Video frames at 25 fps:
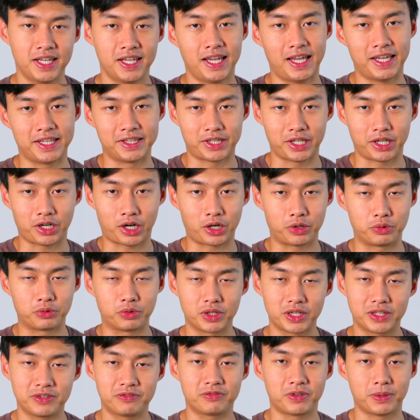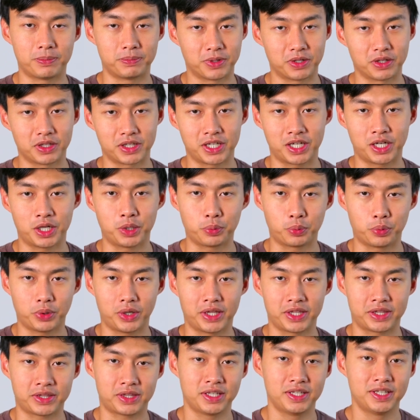and they aren't really familiar
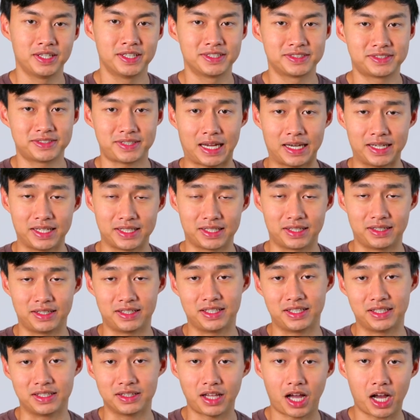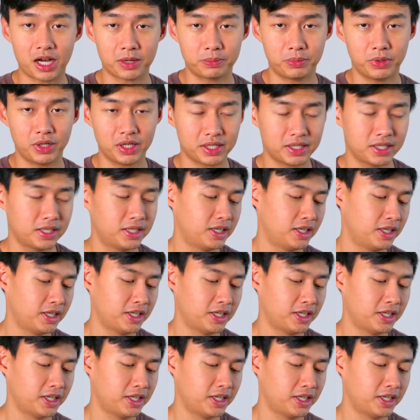with signing an e-logbook.